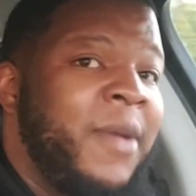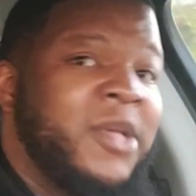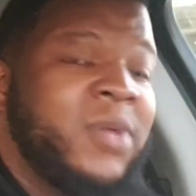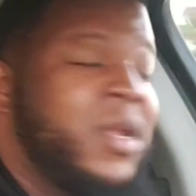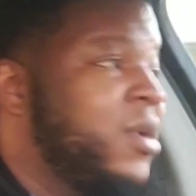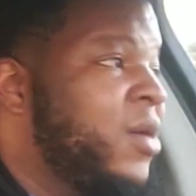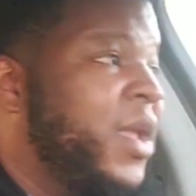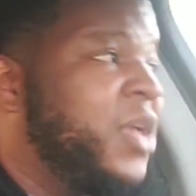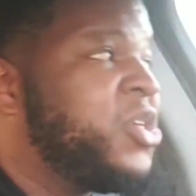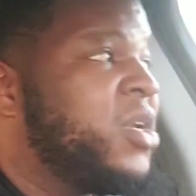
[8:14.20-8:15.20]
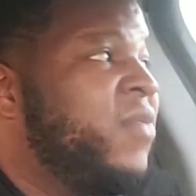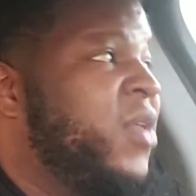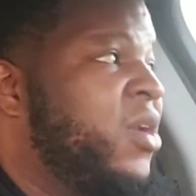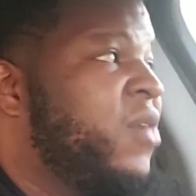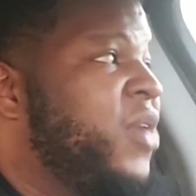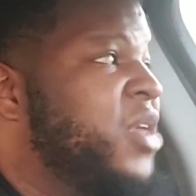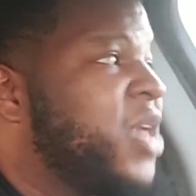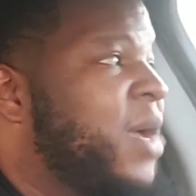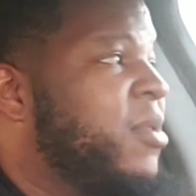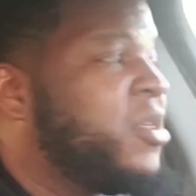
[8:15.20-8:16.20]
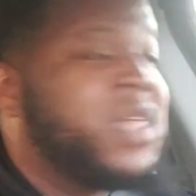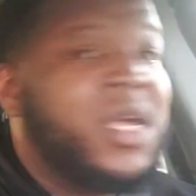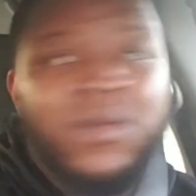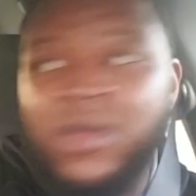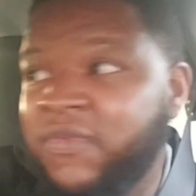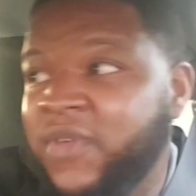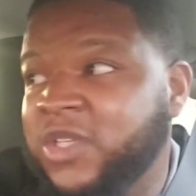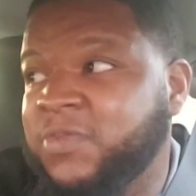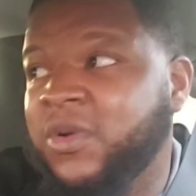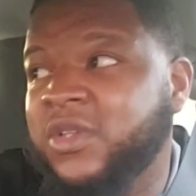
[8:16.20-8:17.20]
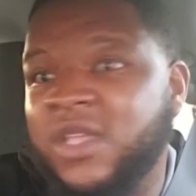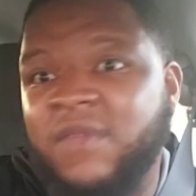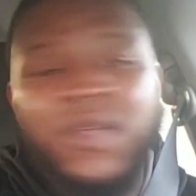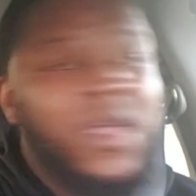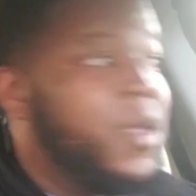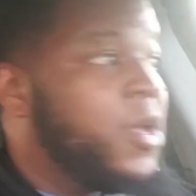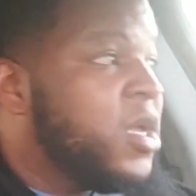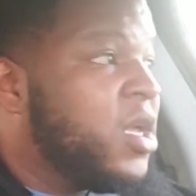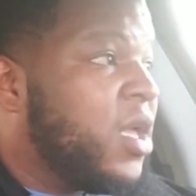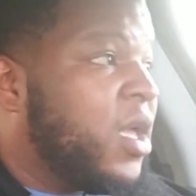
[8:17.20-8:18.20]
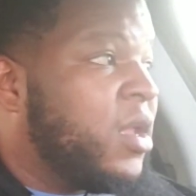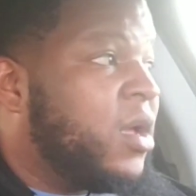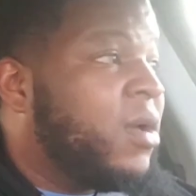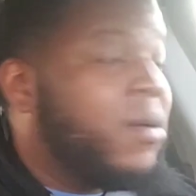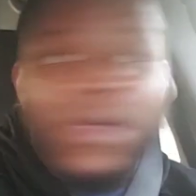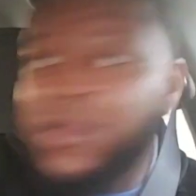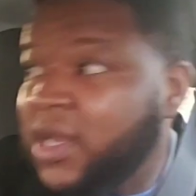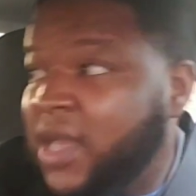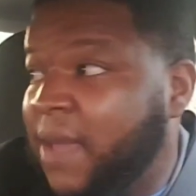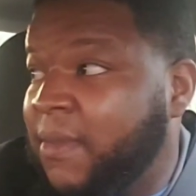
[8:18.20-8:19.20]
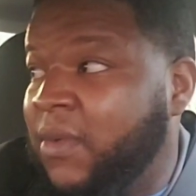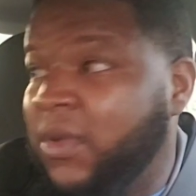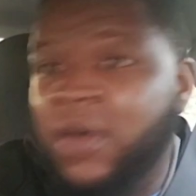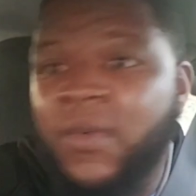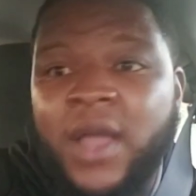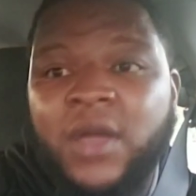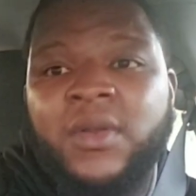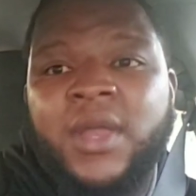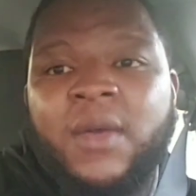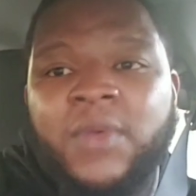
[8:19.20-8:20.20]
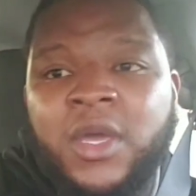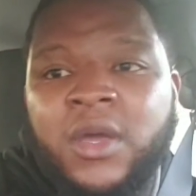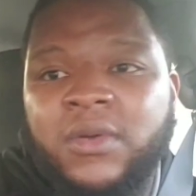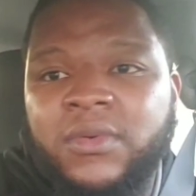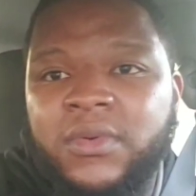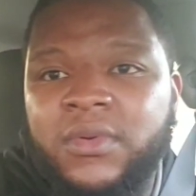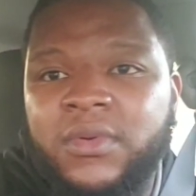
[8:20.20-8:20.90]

Best way to donate, share the video. Don't forget to check my other channel, Goodfellas Sports TV. And other than that, man, we're going to rock on out. We gone.